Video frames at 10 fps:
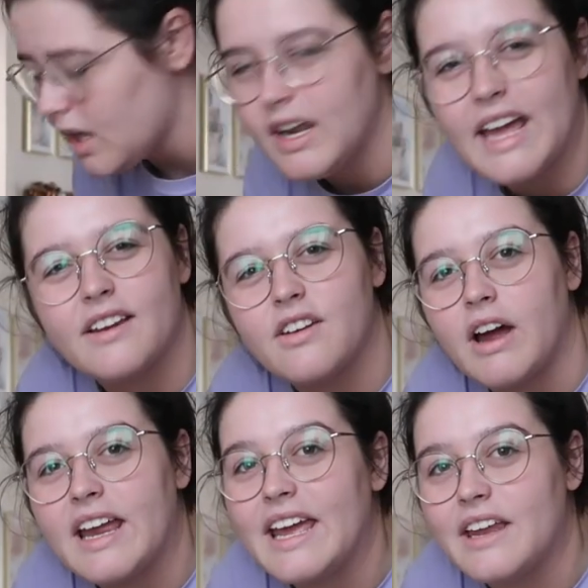like
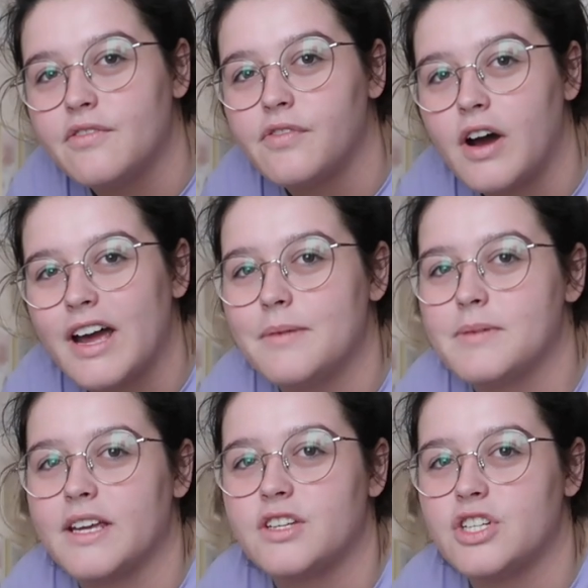night in vibes,
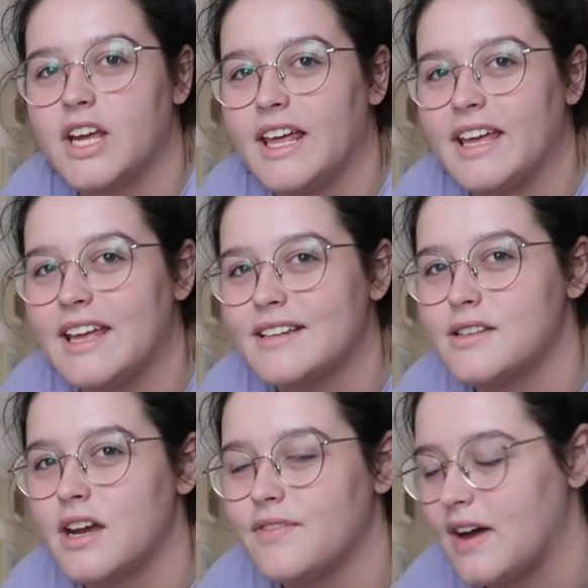like chilling
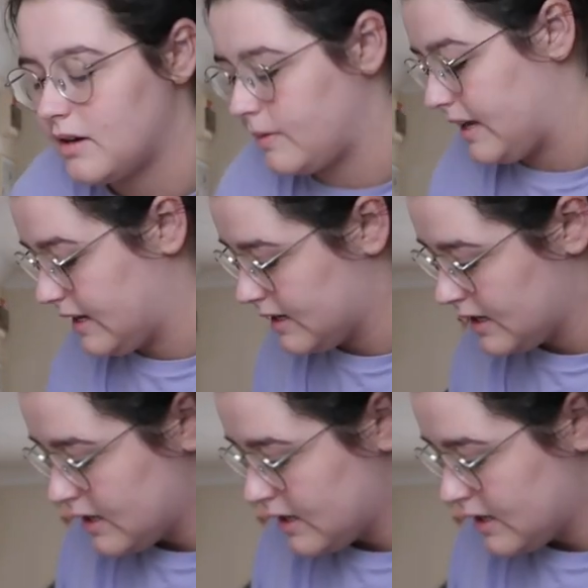inside for Halloween.